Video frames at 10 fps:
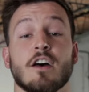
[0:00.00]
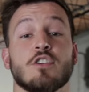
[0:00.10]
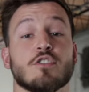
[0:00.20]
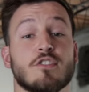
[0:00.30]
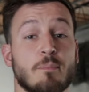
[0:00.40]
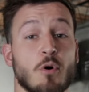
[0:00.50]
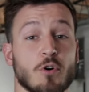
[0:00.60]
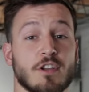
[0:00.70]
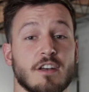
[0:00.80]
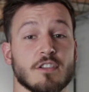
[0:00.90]
you're
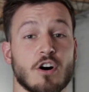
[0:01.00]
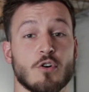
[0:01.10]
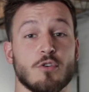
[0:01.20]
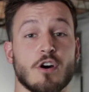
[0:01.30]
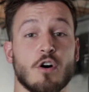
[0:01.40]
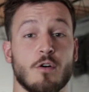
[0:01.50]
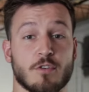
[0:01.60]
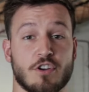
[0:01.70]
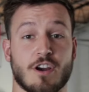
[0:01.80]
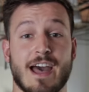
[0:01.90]
supporting a load
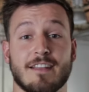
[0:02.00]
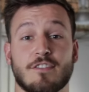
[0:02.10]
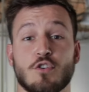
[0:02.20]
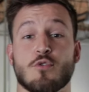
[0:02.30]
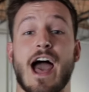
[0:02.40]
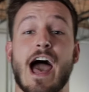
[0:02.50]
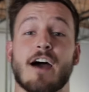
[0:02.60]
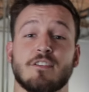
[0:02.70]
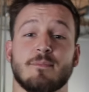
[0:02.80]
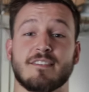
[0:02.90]
over your head, so you
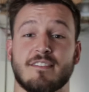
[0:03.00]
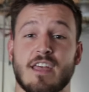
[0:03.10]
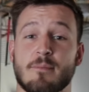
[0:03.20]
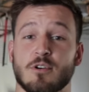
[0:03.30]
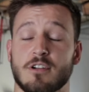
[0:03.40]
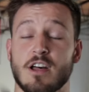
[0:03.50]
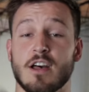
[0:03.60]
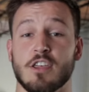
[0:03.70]
have to be stable.